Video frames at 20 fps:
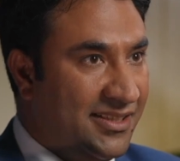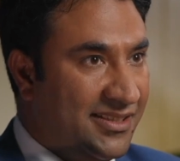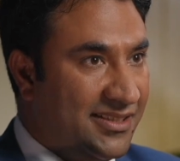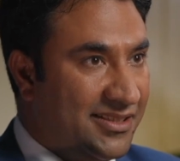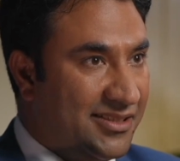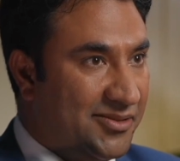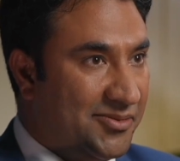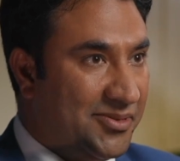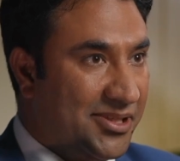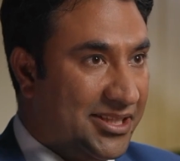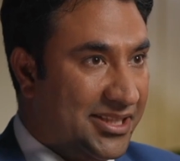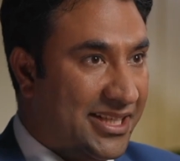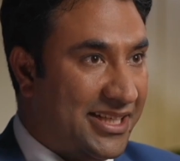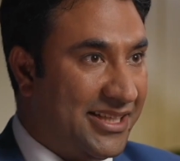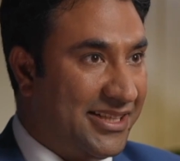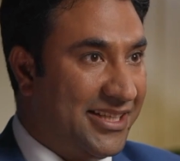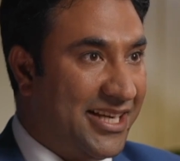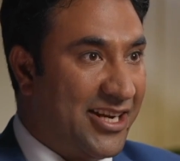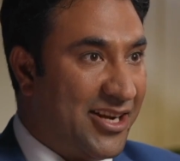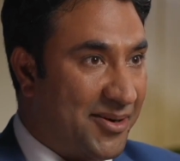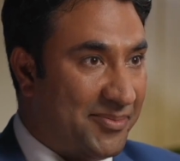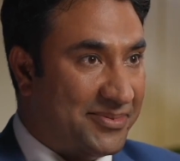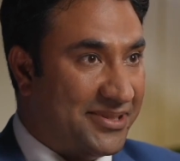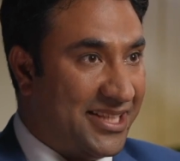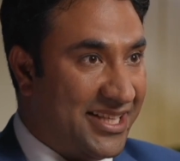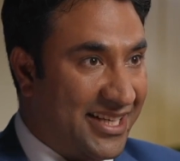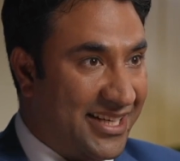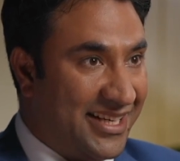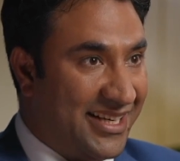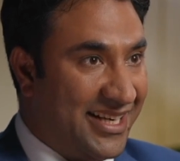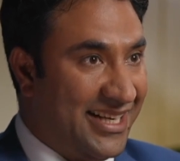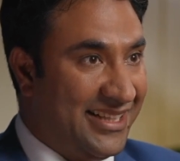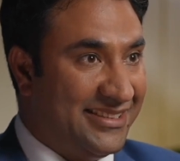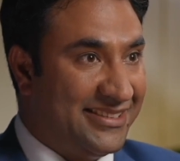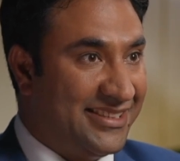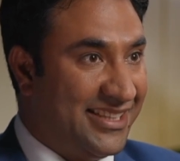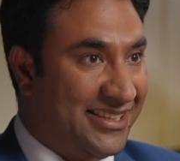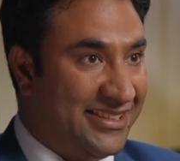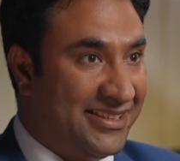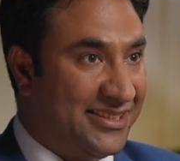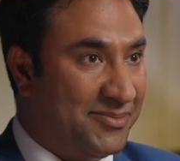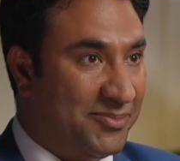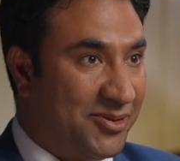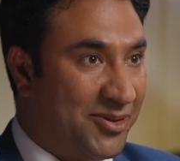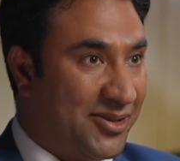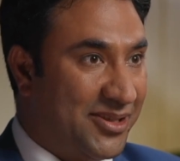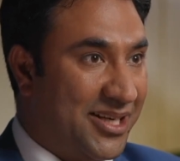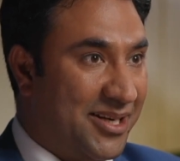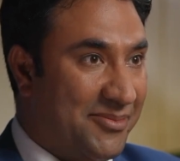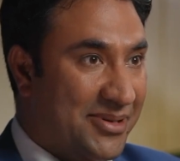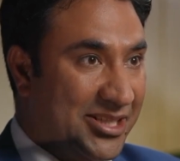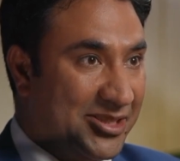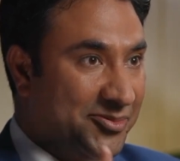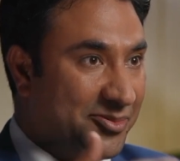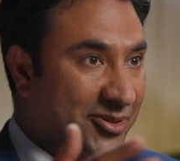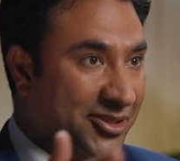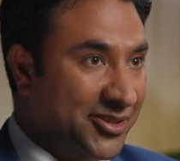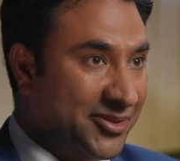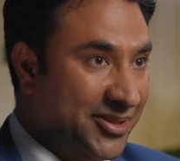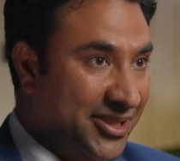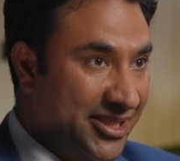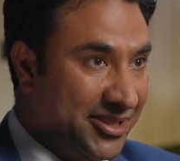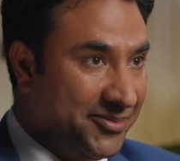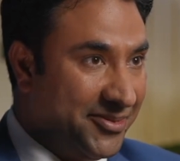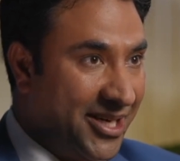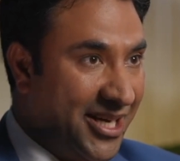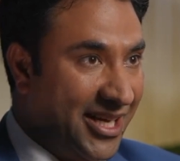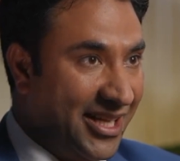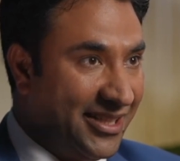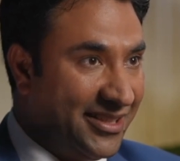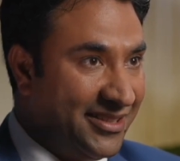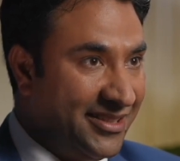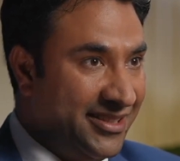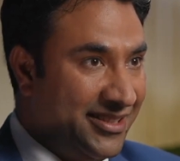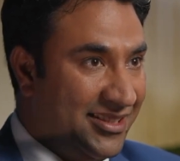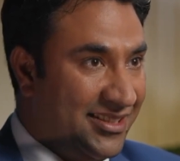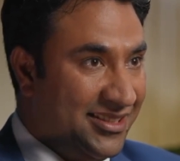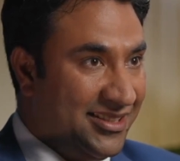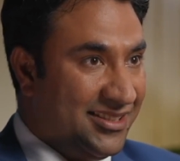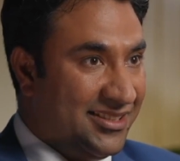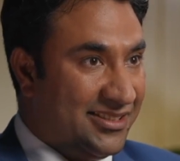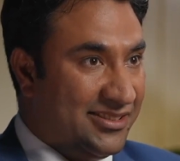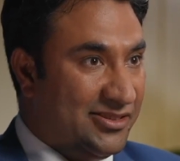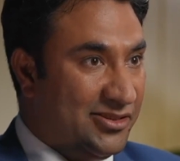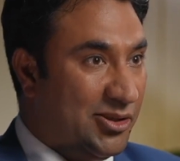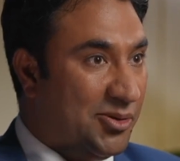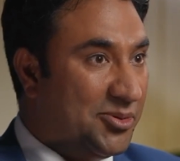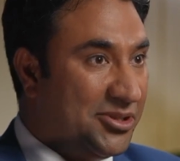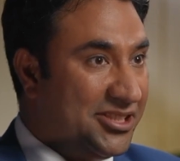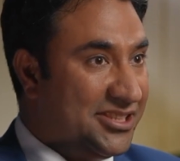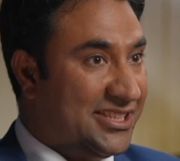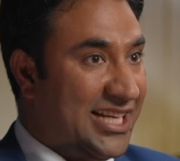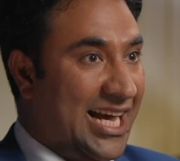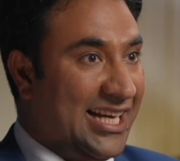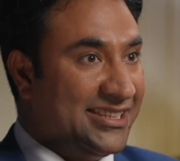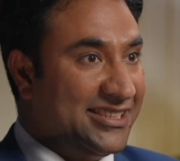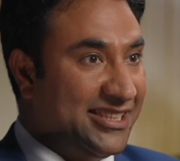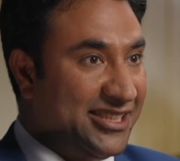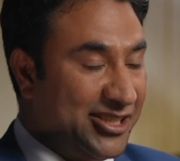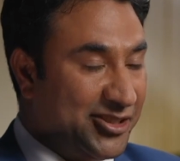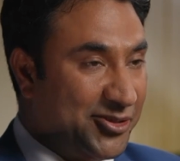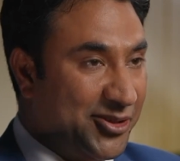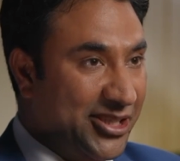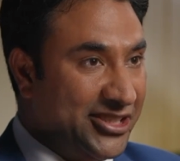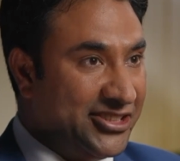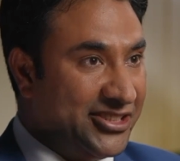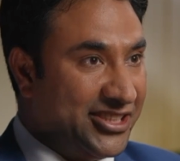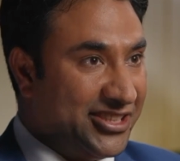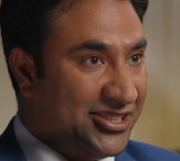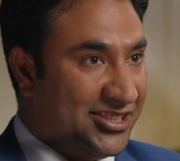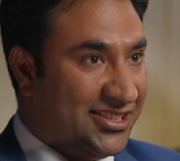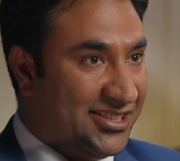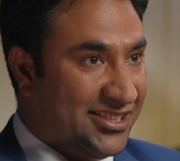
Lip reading: when they get up there and say this program has worked really well, nobody's asking a question.